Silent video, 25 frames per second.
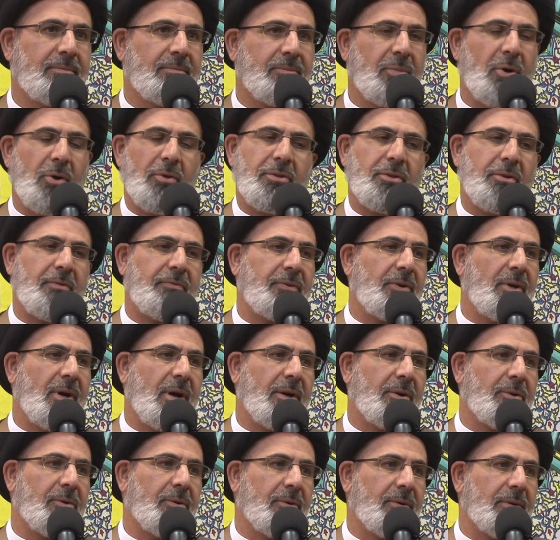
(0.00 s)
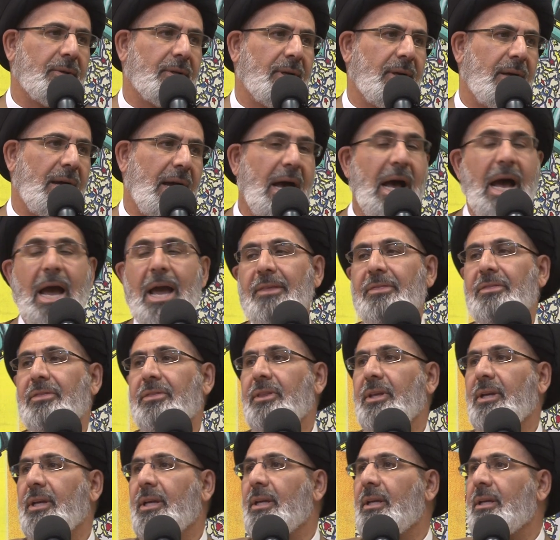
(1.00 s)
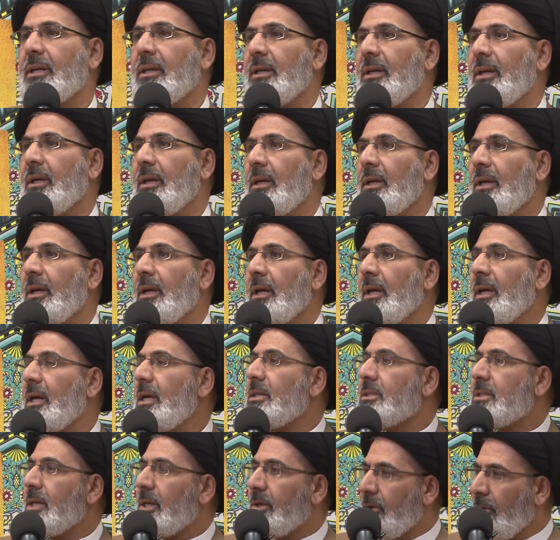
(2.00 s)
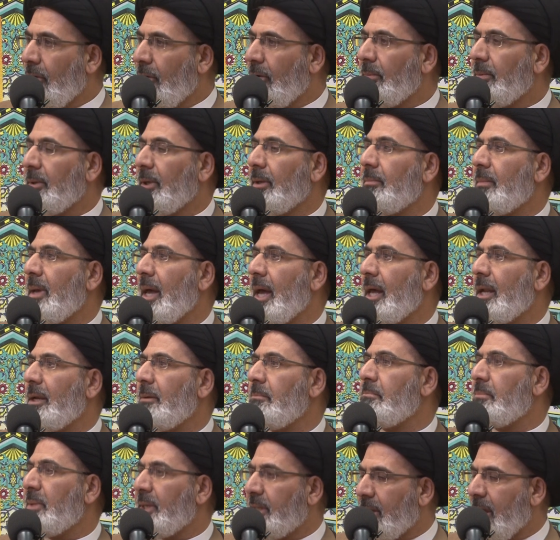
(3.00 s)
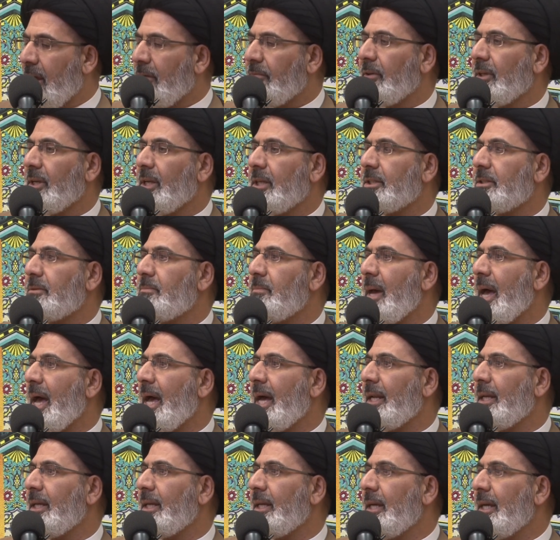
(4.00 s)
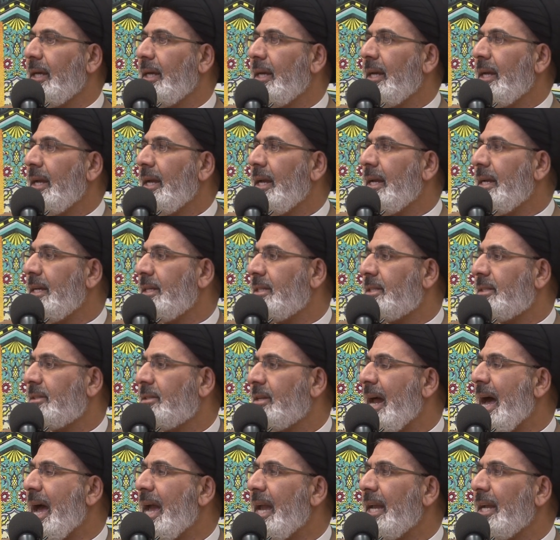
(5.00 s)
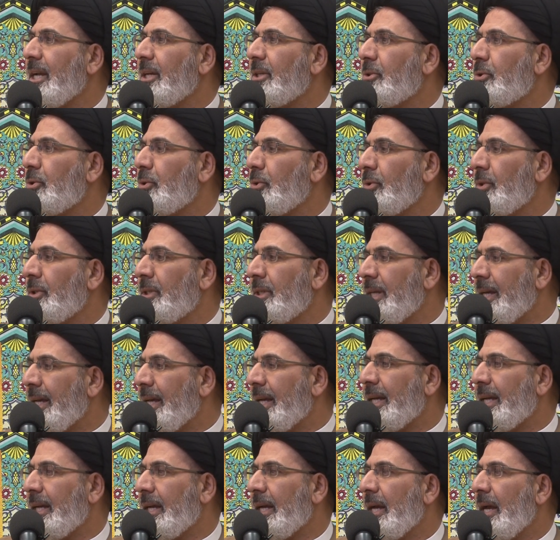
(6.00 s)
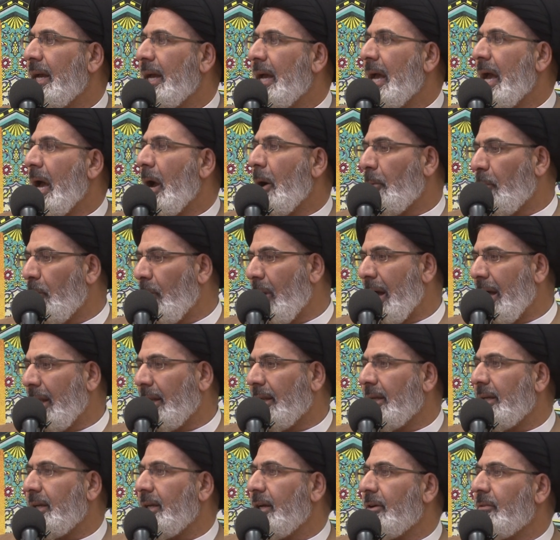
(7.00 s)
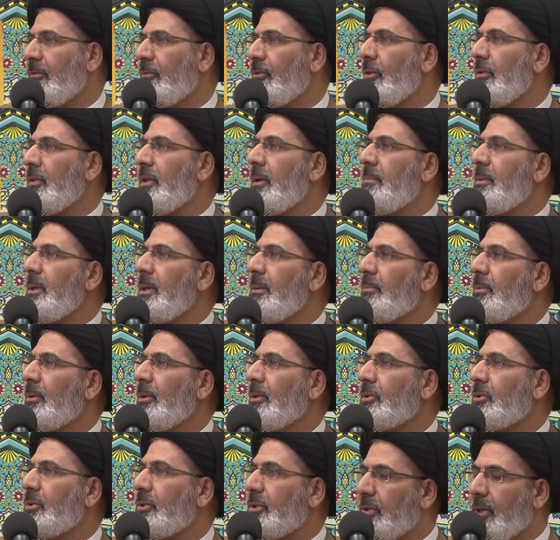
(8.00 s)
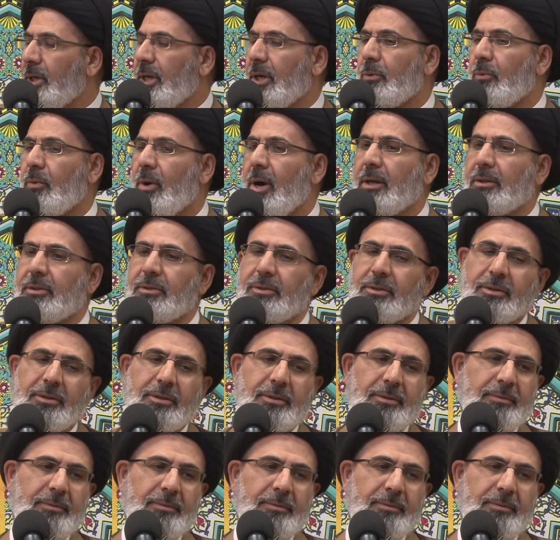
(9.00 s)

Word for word: both of you are wrong. I think he's a noble man, benevolent man. He's trying to dig a well here for the people to drink water.